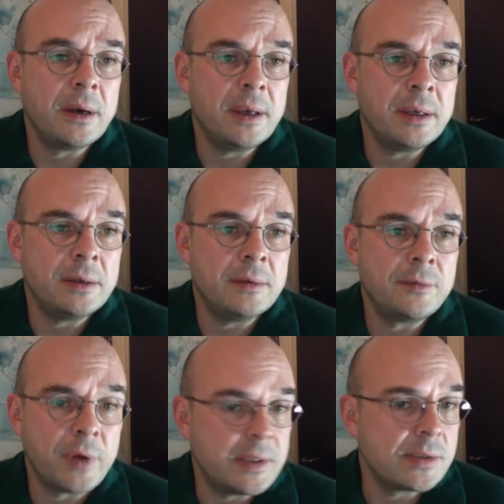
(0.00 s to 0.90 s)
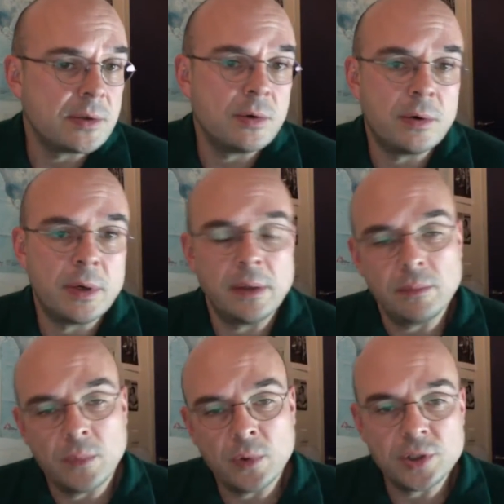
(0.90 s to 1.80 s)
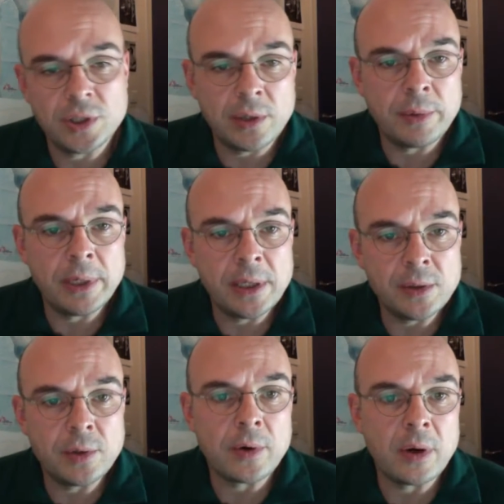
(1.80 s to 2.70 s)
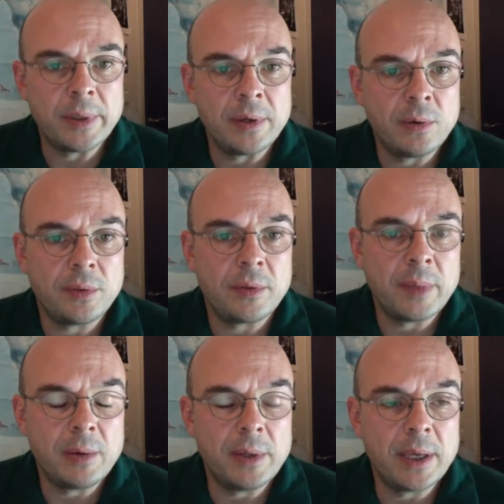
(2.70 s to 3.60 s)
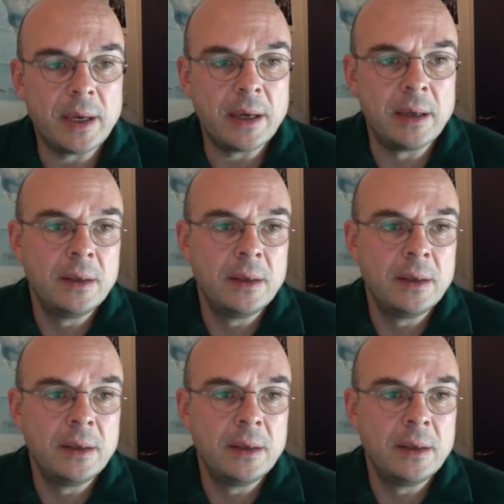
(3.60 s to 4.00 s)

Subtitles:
in France, and more generally in Europe and North America.